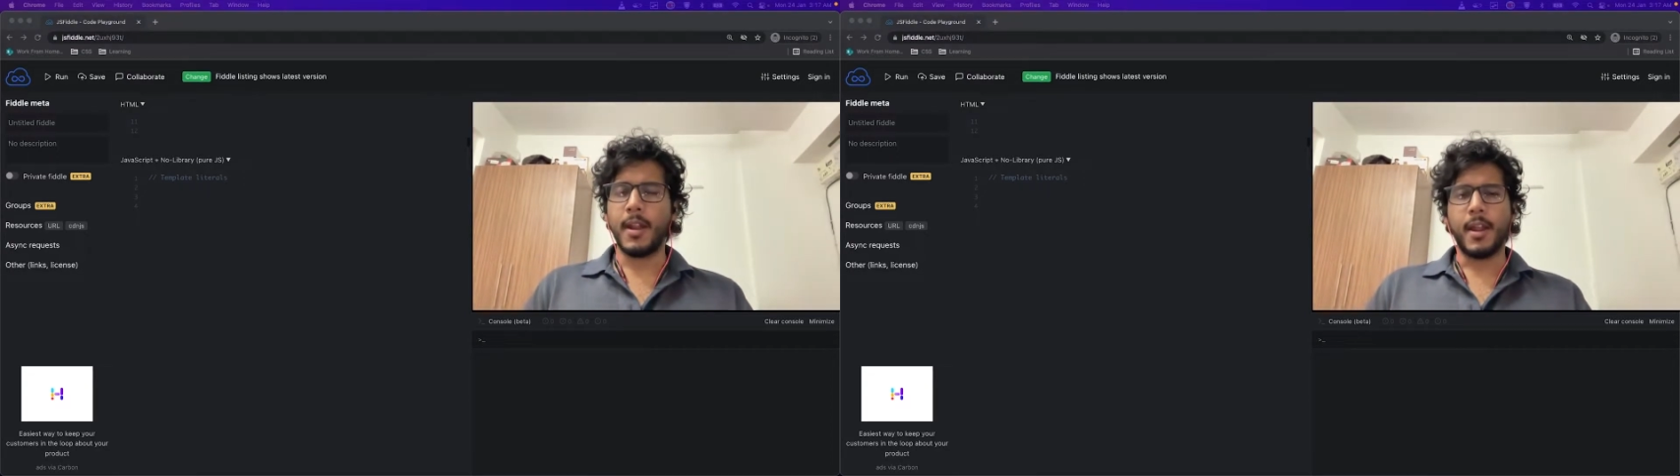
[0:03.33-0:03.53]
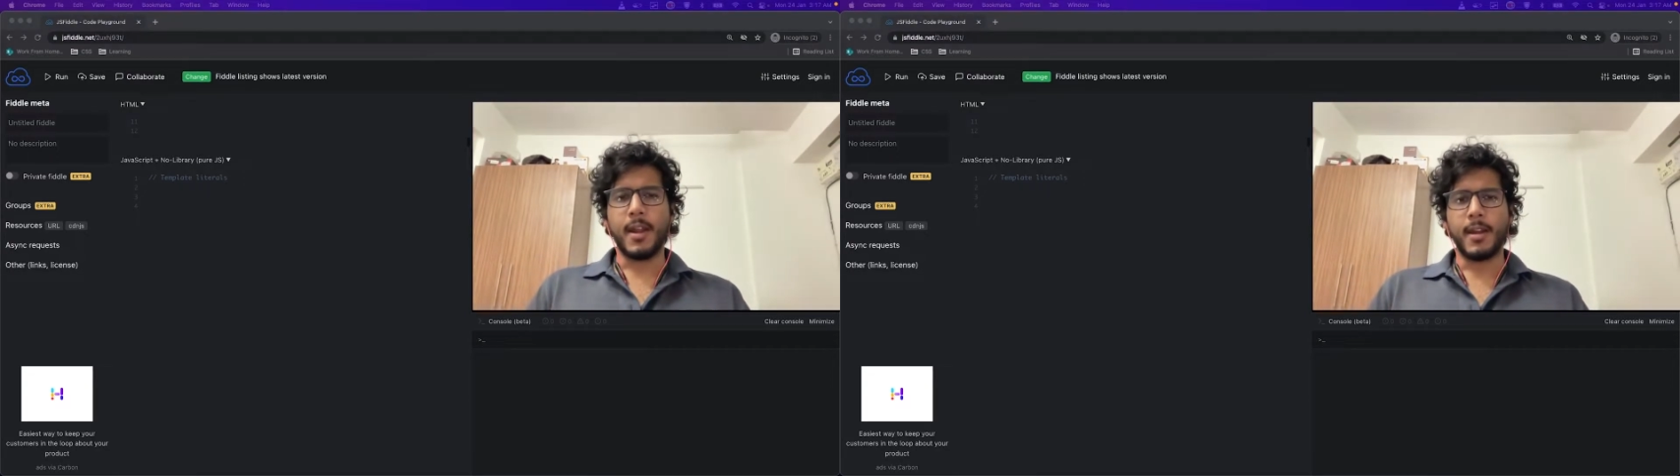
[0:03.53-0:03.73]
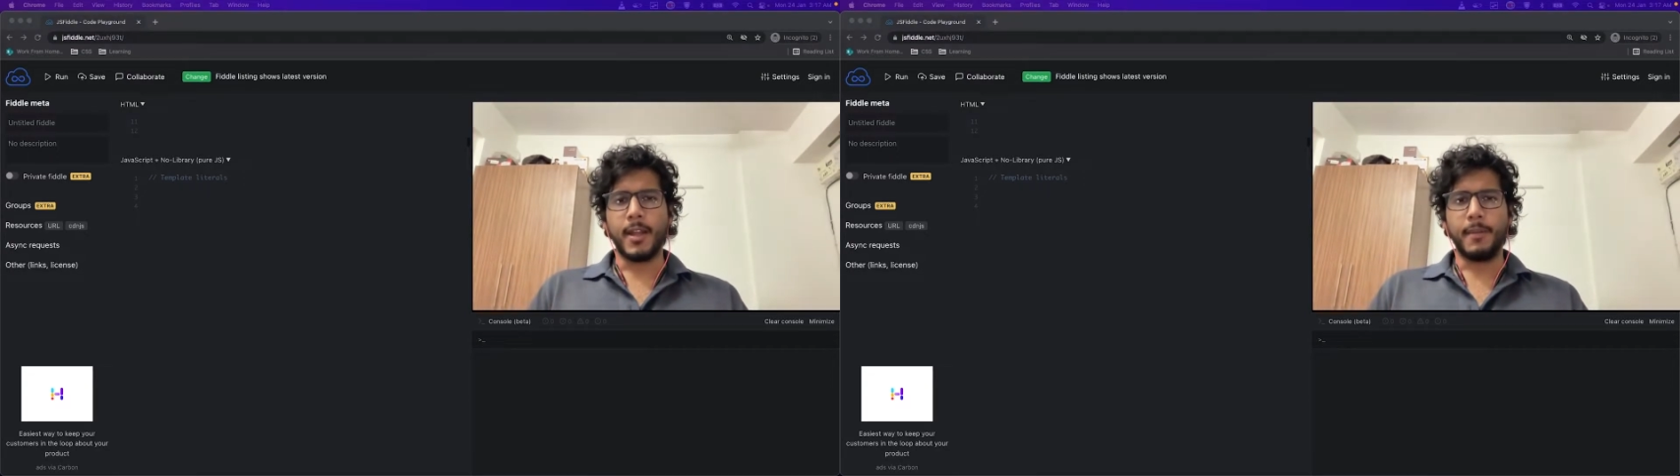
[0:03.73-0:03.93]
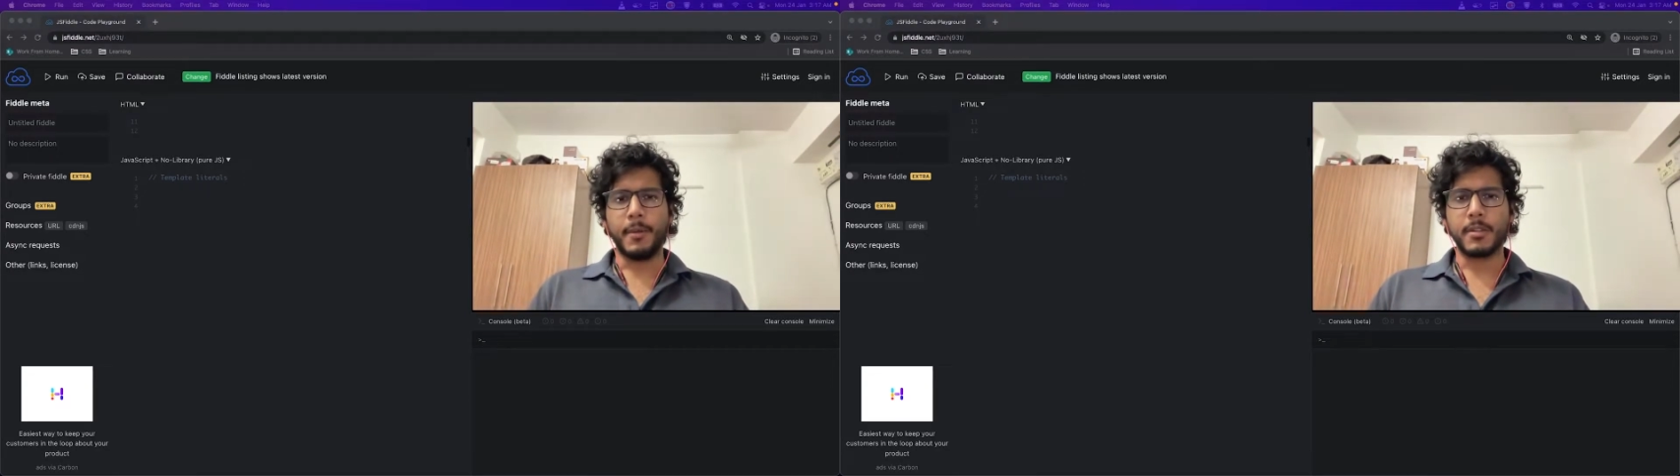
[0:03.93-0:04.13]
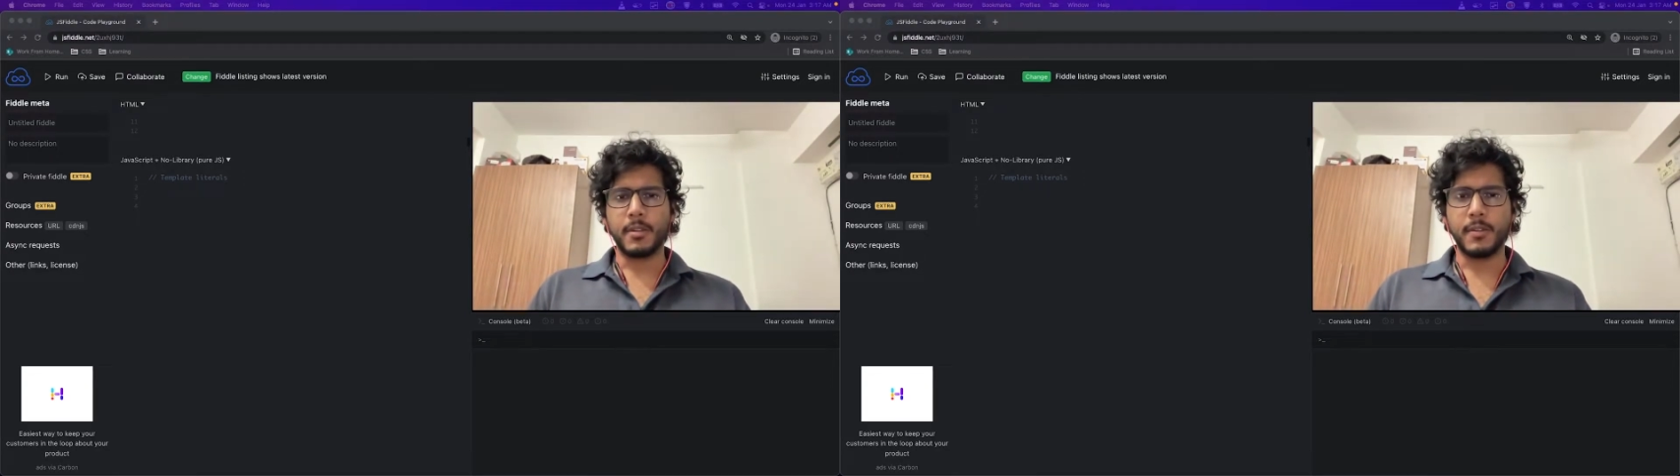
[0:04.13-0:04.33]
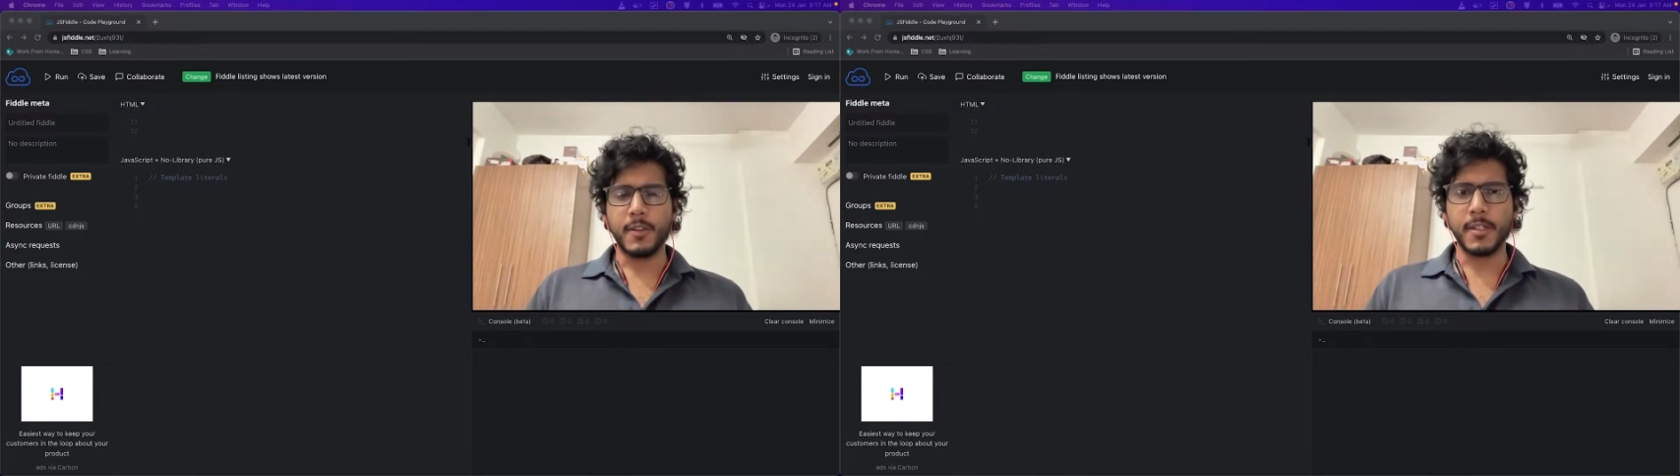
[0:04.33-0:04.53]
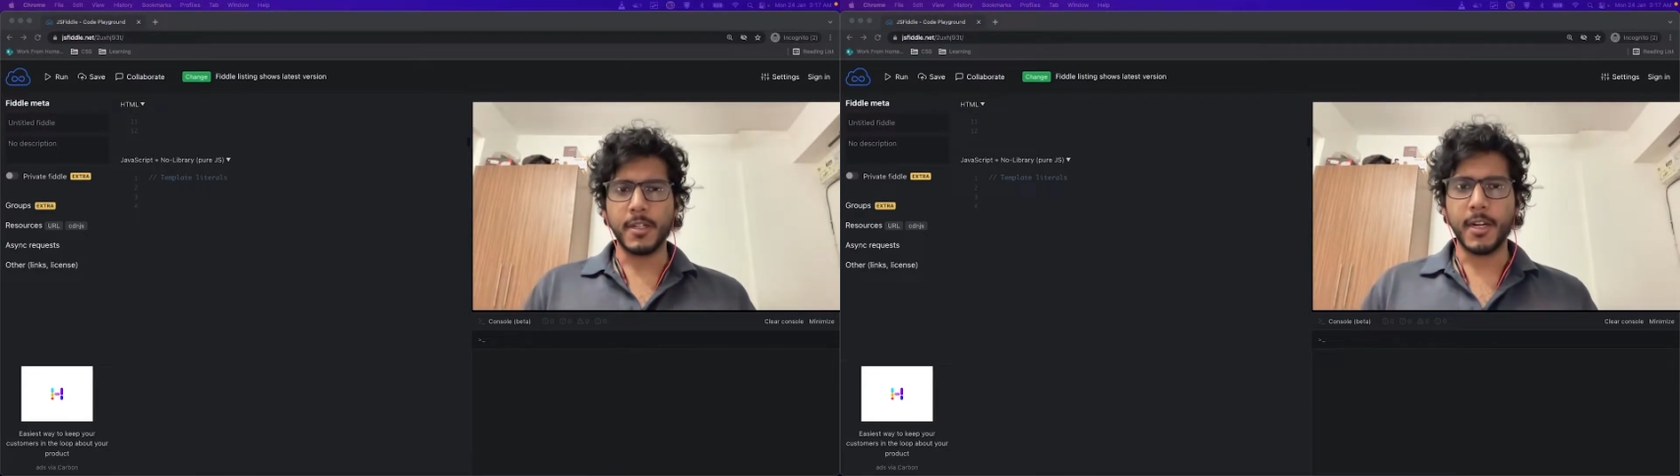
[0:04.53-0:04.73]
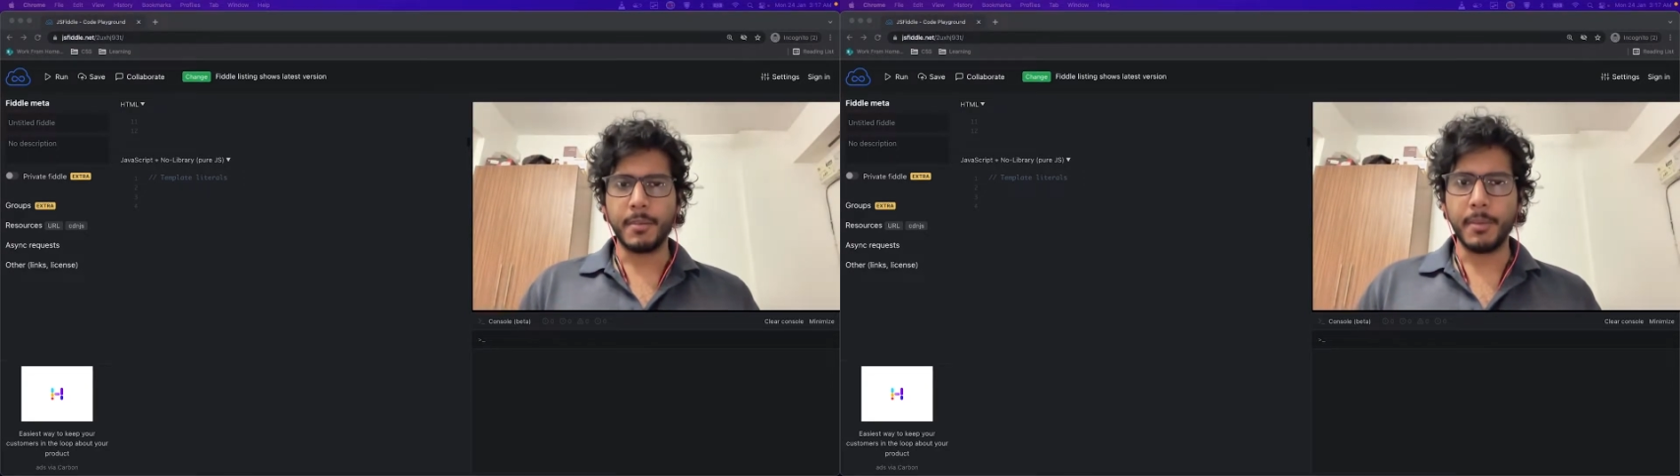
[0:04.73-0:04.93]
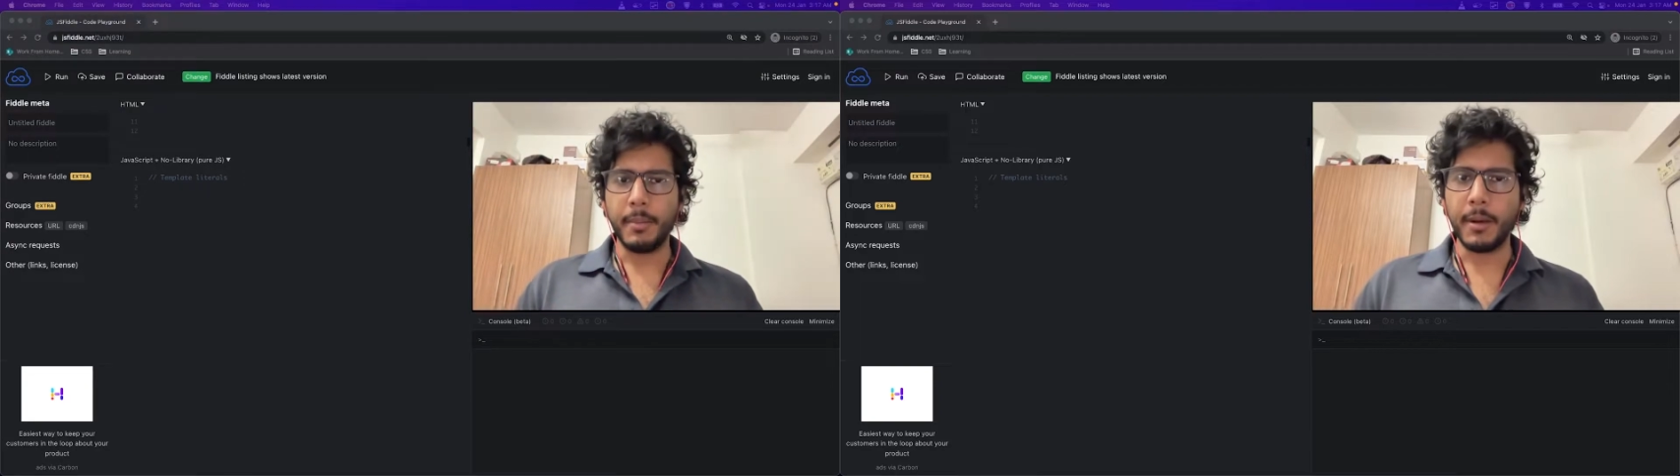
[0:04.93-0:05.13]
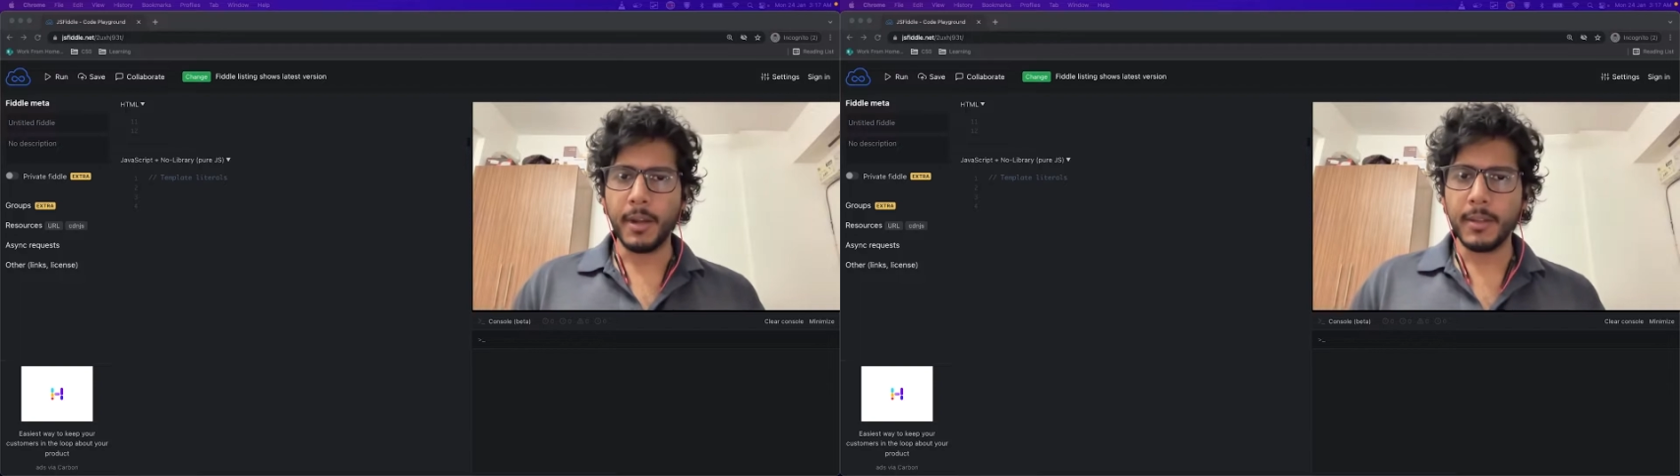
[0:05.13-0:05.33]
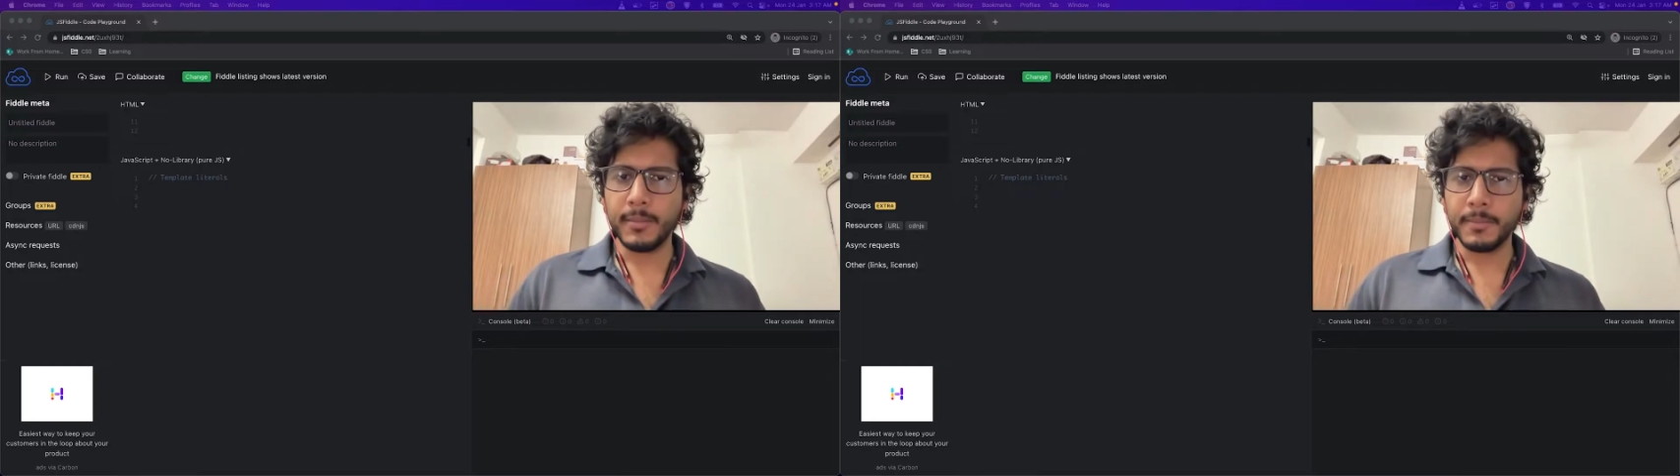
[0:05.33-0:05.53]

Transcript: and I am a software engineer at PayPal.